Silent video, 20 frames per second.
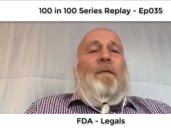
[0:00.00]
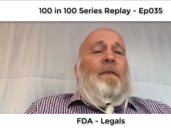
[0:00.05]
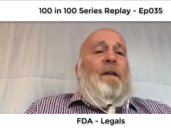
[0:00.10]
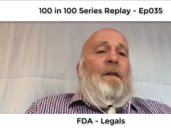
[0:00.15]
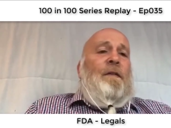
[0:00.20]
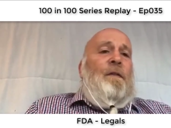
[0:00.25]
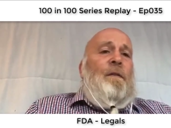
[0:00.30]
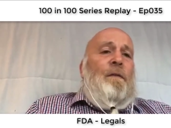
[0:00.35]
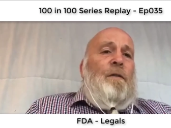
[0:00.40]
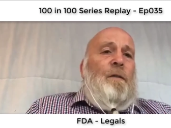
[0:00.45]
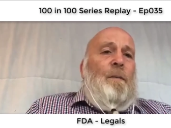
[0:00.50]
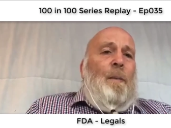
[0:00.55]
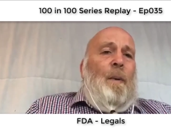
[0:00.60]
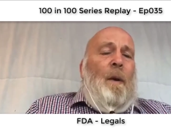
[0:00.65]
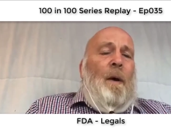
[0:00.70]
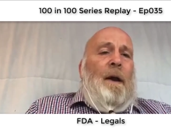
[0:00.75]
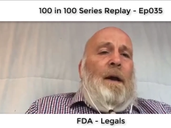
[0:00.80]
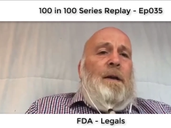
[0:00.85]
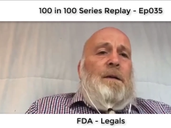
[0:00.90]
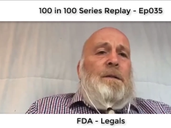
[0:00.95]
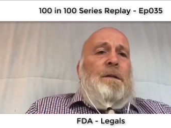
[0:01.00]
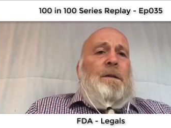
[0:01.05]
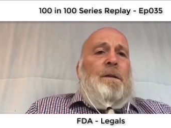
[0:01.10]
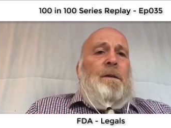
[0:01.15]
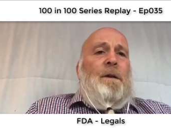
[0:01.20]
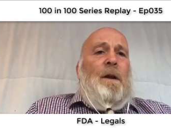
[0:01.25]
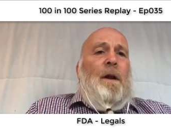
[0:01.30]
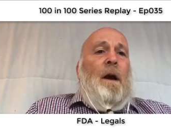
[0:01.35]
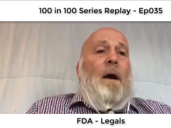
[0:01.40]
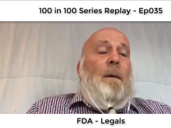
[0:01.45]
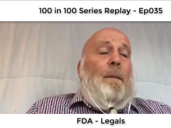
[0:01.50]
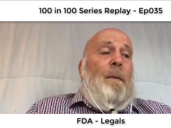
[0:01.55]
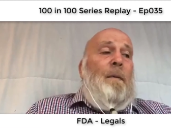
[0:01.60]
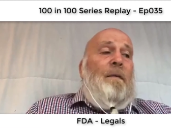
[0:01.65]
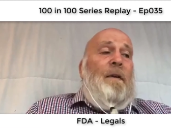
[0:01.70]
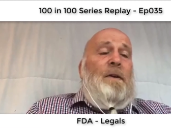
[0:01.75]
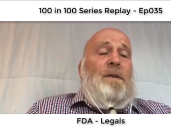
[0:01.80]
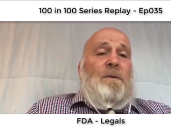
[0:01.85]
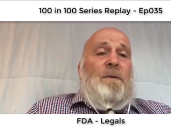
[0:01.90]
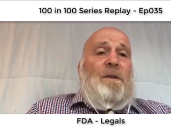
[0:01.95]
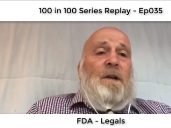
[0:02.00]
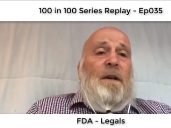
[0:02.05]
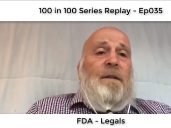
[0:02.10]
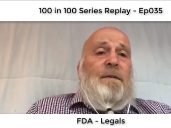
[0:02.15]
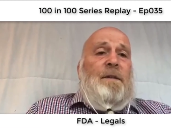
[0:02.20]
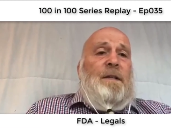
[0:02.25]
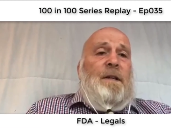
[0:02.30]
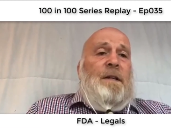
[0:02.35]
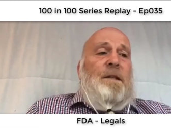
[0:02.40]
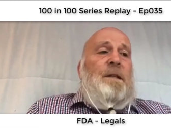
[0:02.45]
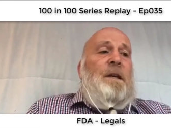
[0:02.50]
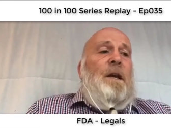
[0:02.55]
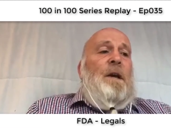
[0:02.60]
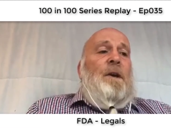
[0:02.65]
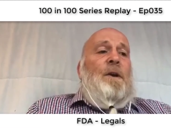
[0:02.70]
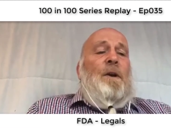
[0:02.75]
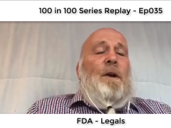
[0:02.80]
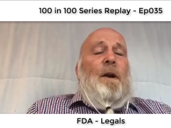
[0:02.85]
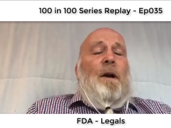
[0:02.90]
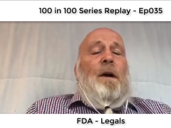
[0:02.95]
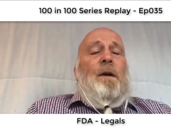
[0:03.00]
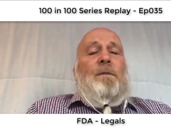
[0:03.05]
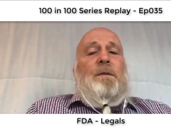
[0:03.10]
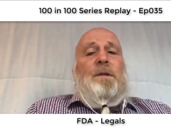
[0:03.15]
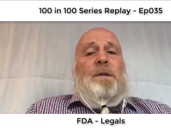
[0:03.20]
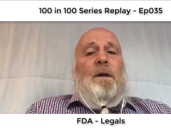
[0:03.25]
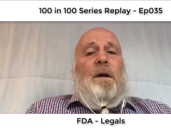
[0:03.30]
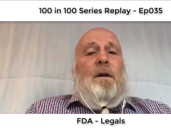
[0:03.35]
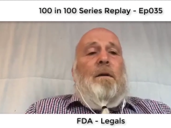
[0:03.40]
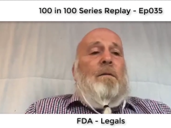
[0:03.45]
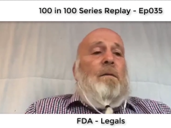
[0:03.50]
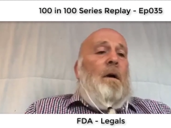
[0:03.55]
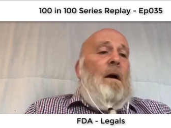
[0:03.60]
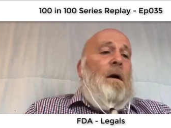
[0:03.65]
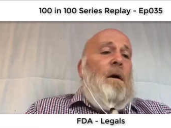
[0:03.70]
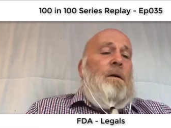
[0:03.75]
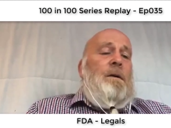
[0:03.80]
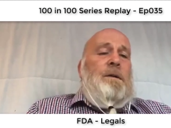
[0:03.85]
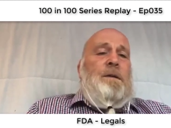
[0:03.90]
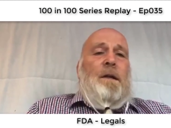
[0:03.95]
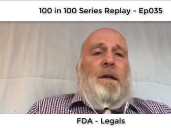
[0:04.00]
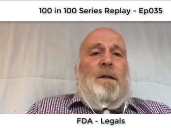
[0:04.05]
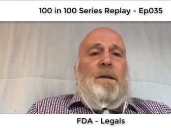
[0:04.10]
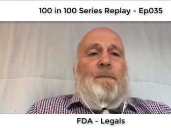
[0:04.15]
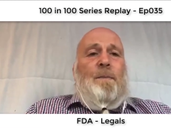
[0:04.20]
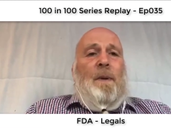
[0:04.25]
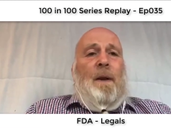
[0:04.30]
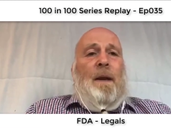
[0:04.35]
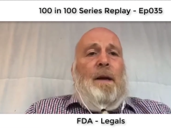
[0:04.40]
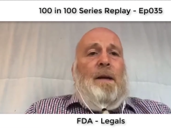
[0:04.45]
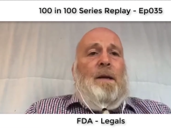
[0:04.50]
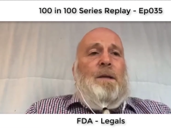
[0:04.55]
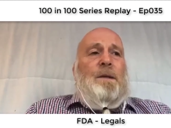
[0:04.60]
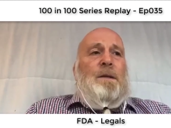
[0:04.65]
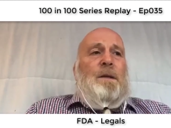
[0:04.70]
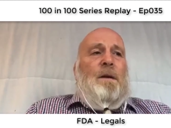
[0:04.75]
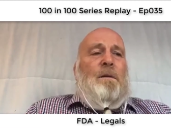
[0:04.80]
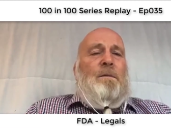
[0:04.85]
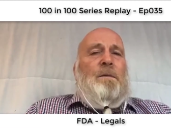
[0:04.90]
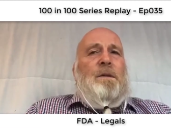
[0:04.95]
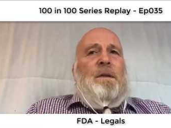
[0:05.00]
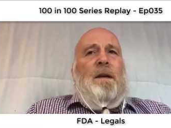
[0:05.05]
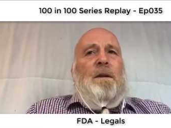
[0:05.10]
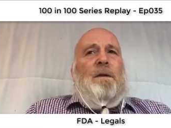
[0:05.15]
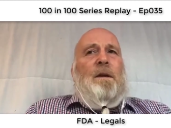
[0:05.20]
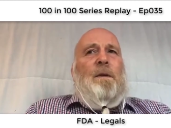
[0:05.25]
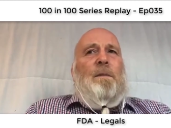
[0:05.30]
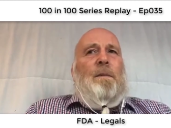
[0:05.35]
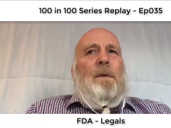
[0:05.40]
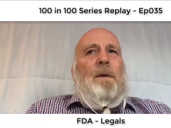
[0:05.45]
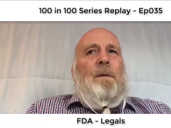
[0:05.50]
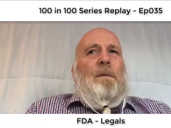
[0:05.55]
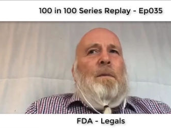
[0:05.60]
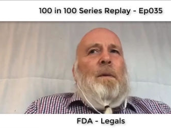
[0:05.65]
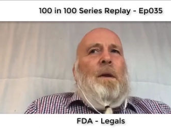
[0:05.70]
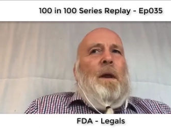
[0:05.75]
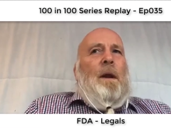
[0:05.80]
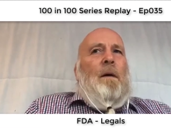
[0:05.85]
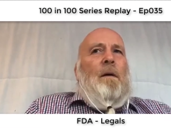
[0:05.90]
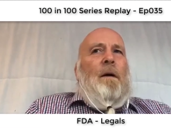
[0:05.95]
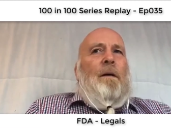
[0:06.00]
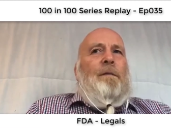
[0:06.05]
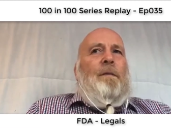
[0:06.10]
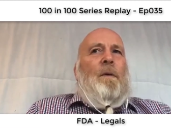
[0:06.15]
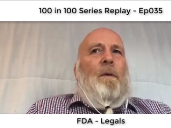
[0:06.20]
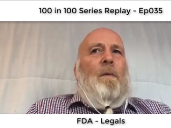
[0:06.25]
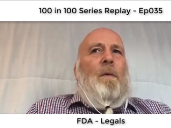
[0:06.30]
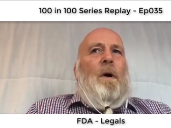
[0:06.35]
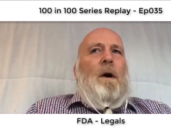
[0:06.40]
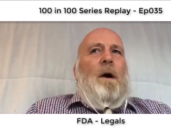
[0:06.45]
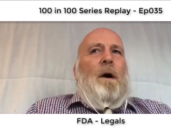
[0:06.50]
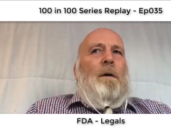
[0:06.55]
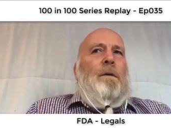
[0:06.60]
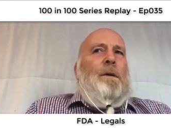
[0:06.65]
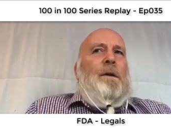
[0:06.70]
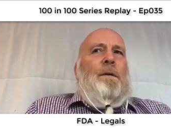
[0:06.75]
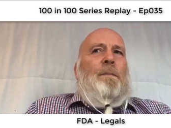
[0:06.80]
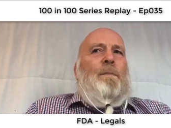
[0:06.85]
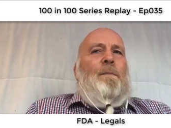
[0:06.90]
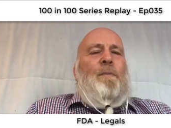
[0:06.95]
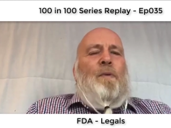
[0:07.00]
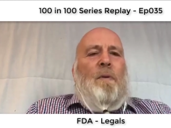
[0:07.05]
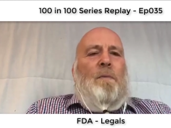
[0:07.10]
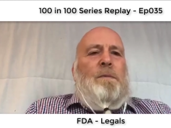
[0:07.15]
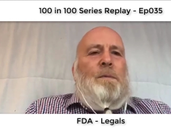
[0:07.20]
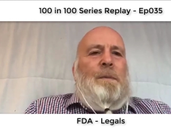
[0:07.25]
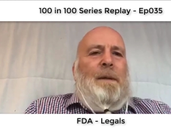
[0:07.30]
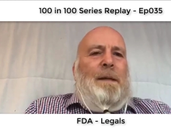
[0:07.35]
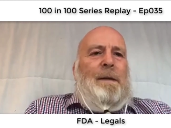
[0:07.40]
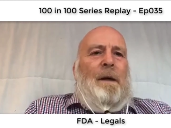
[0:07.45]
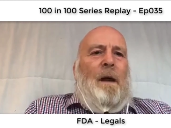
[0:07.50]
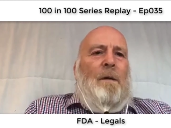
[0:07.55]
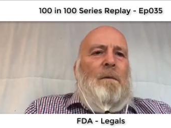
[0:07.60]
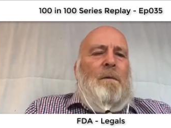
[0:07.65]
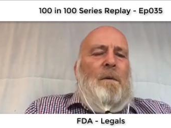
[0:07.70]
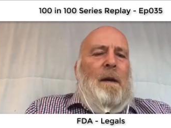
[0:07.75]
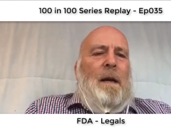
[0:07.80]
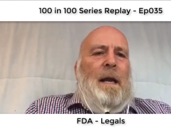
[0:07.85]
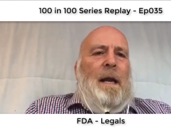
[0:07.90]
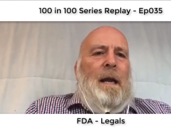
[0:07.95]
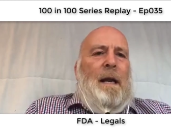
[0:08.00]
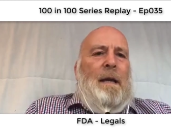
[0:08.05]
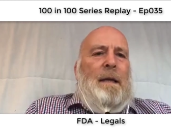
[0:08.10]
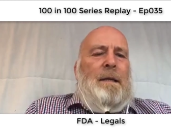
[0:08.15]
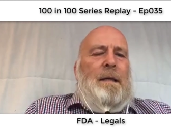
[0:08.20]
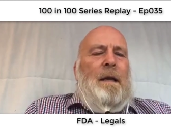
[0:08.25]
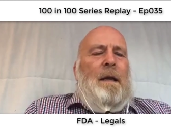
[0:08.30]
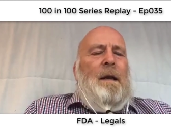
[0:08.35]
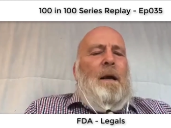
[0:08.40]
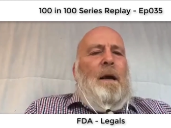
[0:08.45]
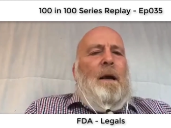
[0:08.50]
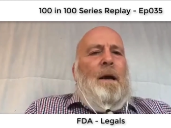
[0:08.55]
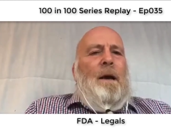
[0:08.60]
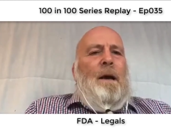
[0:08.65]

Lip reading: professional suppliers, you know, professional services, you know, so architects, planning consultants. Now, you know, after a while, you probably don't need,